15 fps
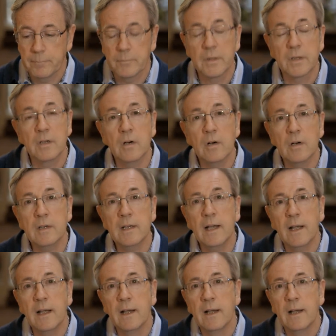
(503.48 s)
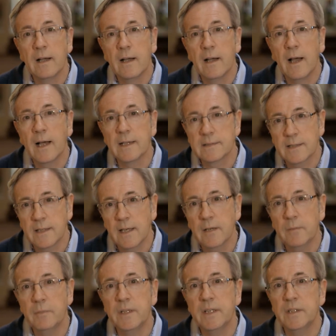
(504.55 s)
But God has
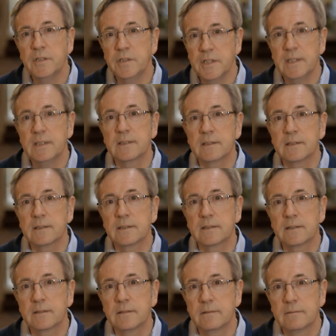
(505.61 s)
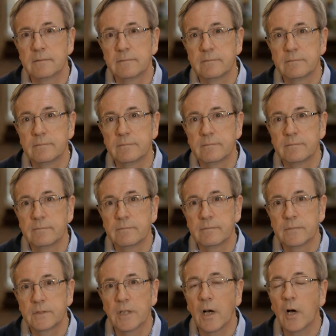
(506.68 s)
come in Jesus
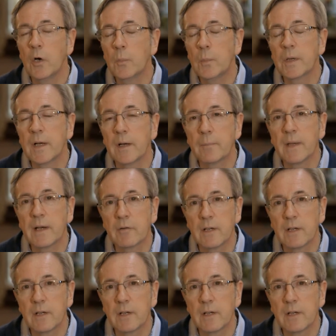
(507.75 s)
to open up that